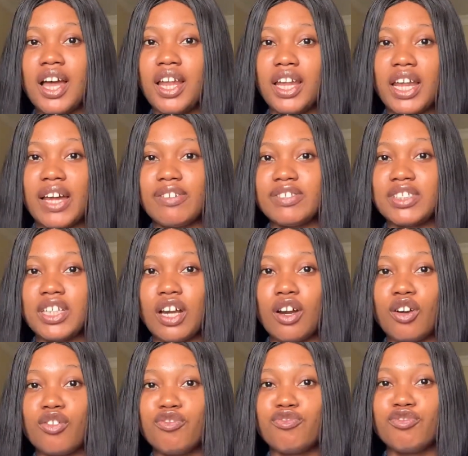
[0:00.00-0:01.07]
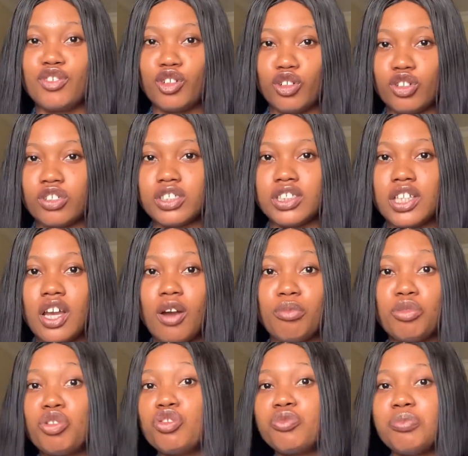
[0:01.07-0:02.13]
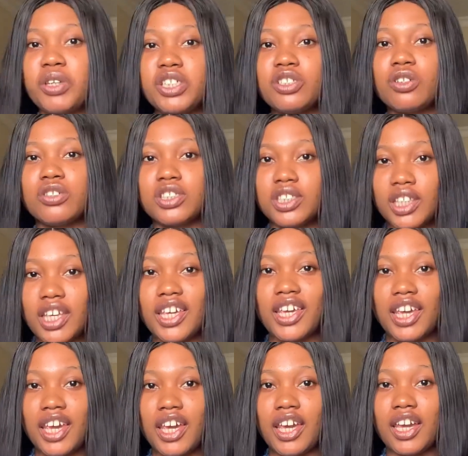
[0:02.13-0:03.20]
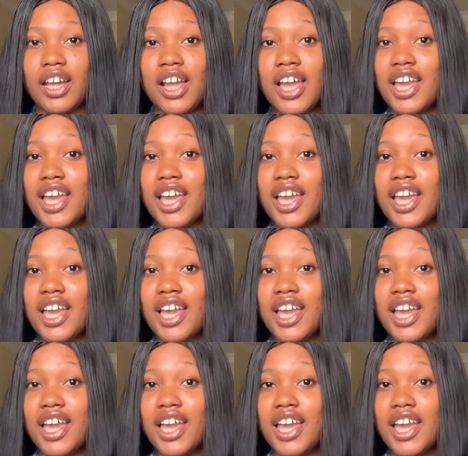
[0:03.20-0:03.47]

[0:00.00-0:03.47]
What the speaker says: lifestyle vlogs, but we'll major on skincare.